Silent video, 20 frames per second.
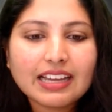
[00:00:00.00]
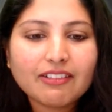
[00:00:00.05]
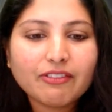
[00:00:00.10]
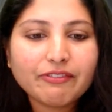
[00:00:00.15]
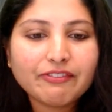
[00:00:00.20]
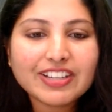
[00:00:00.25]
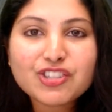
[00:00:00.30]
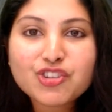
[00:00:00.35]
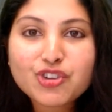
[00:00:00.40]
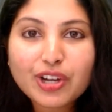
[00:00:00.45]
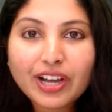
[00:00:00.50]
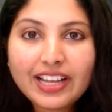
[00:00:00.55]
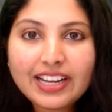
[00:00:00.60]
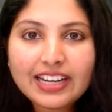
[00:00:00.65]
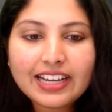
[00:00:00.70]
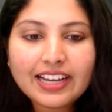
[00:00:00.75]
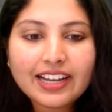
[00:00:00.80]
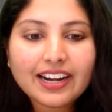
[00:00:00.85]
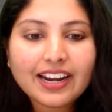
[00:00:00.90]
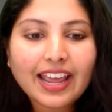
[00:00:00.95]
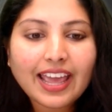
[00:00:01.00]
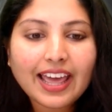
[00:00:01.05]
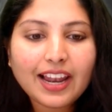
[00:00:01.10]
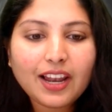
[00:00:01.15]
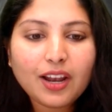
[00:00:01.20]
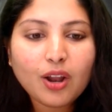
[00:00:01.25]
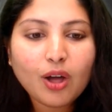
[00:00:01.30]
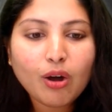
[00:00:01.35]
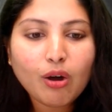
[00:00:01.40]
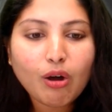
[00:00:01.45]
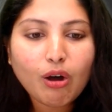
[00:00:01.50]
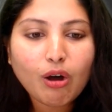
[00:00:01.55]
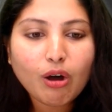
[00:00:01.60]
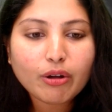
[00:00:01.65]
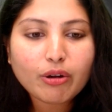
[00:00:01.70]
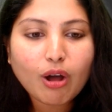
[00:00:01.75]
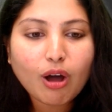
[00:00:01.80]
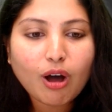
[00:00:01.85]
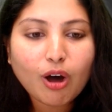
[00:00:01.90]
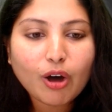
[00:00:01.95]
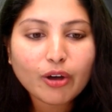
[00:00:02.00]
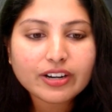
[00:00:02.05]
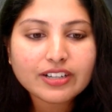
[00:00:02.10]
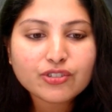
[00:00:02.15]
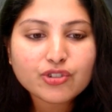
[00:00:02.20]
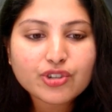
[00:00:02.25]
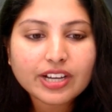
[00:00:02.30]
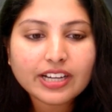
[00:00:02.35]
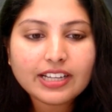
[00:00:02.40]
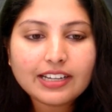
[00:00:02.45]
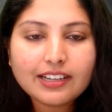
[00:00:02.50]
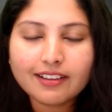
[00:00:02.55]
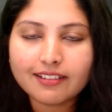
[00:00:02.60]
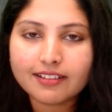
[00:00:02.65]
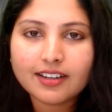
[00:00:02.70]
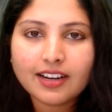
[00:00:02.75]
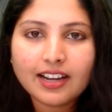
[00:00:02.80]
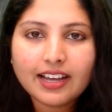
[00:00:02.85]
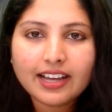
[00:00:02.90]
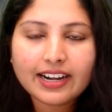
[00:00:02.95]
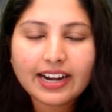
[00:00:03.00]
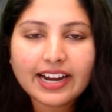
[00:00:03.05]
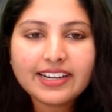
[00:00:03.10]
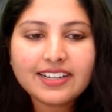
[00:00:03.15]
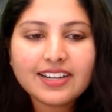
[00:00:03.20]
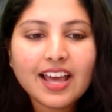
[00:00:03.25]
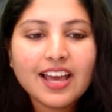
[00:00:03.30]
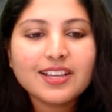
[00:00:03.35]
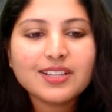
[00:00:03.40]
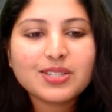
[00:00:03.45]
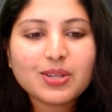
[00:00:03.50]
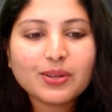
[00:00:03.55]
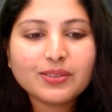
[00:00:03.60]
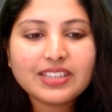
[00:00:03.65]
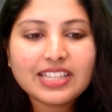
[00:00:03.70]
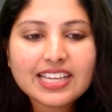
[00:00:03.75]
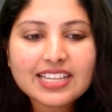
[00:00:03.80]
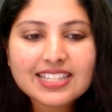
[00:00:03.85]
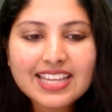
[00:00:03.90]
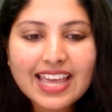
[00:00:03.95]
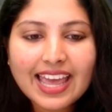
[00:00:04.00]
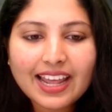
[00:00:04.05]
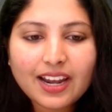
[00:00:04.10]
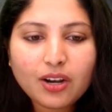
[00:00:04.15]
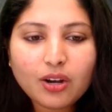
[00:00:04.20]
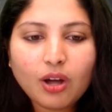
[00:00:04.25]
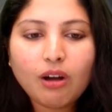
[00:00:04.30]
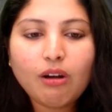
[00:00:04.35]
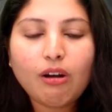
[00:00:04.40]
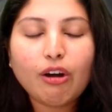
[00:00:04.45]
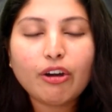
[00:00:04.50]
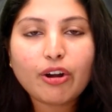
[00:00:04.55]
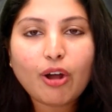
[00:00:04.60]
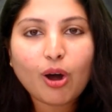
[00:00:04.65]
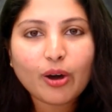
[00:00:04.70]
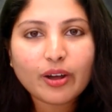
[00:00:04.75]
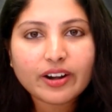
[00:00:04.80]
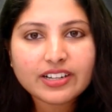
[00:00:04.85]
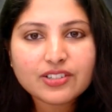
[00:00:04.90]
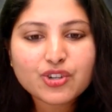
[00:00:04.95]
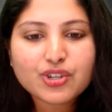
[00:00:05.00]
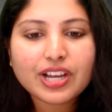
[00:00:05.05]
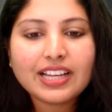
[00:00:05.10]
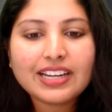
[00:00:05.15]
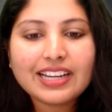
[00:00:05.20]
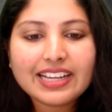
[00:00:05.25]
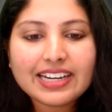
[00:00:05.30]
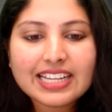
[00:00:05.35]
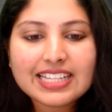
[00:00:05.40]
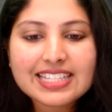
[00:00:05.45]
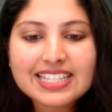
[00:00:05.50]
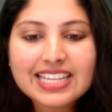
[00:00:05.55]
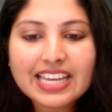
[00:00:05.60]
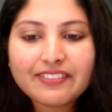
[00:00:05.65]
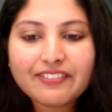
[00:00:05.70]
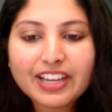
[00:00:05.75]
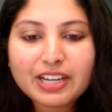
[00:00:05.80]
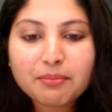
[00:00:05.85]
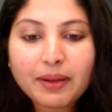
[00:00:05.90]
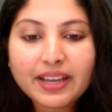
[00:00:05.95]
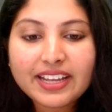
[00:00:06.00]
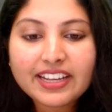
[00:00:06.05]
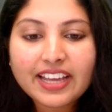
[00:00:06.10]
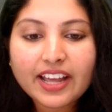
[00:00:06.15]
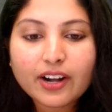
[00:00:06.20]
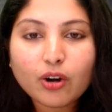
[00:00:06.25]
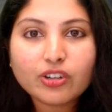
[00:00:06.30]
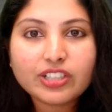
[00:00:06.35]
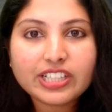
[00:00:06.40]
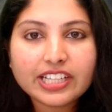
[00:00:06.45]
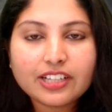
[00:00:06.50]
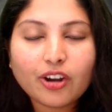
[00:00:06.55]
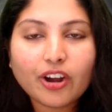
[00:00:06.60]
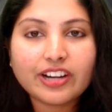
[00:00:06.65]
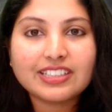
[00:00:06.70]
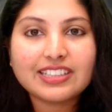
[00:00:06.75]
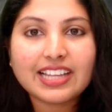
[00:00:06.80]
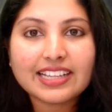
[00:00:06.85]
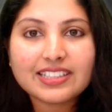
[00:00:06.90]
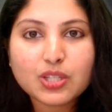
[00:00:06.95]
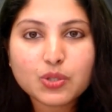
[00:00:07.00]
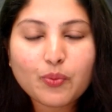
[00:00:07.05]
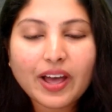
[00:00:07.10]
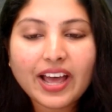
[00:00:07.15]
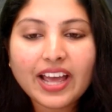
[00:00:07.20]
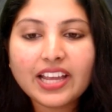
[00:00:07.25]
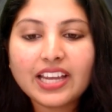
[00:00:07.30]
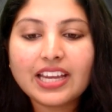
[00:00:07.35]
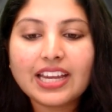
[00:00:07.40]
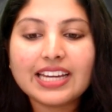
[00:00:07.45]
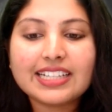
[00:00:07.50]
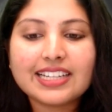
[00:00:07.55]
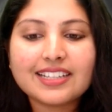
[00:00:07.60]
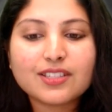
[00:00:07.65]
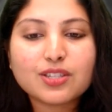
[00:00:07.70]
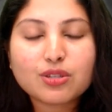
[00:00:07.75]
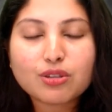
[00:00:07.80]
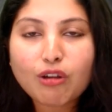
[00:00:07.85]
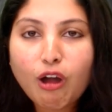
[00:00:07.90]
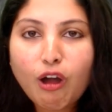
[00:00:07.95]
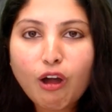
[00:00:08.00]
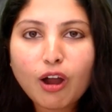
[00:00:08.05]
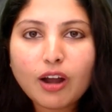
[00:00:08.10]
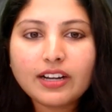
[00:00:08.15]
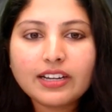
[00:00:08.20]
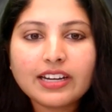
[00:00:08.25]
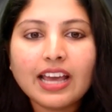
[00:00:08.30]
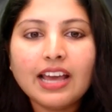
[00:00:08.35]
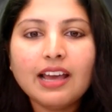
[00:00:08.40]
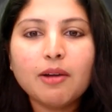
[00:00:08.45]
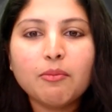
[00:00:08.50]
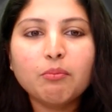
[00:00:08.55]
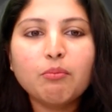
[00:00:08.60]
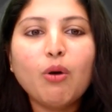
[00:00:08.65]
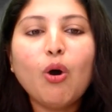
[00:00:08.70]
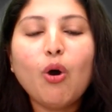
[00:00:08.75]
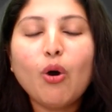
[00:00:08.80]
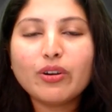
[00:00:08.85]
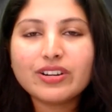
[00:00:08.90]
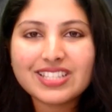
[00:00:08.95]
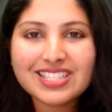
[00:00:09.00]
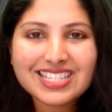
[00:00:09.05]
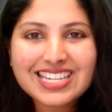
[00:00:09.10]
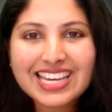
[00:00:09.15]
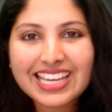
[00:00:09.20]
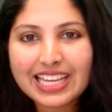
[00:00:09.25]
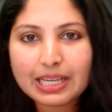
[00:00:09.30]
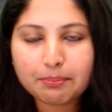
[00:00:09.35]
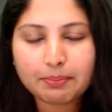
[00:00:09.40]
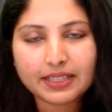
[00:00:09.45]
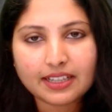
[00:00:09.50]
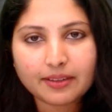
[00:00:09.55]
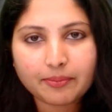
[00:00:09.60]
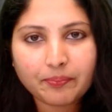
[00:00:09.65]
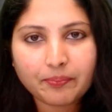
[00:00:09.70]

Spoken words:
which color? Yellow or orange color, right? So this yellow or orange color is given by carotenoid. That's why it is called more stable.